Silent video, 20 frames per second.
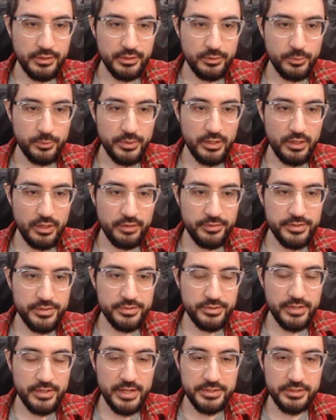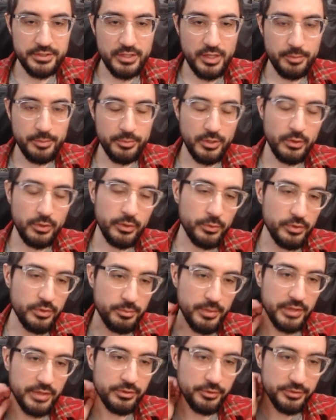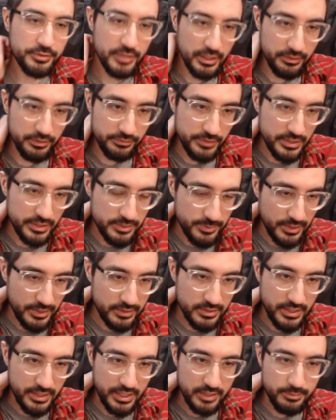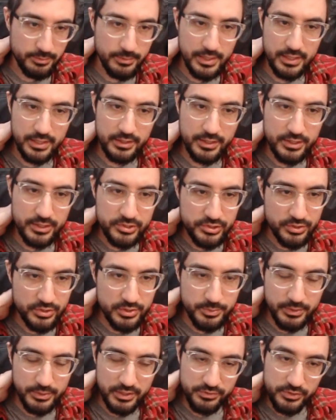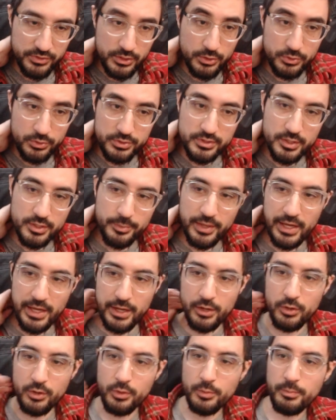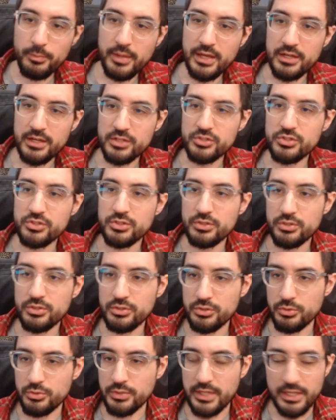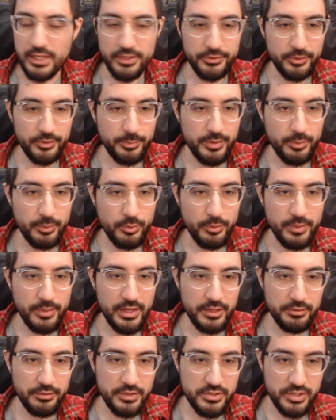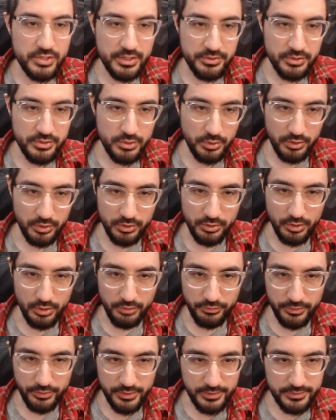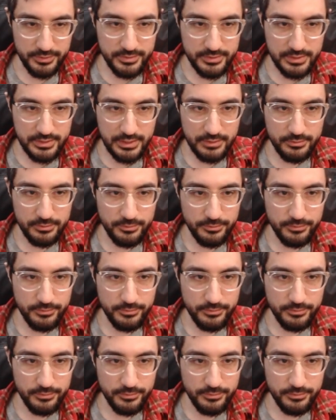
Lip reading: We obviously ended up going with Mental Toughness because I had mana issues, but if you somehow managed to get a little bit more mana regen, you could go for this instead.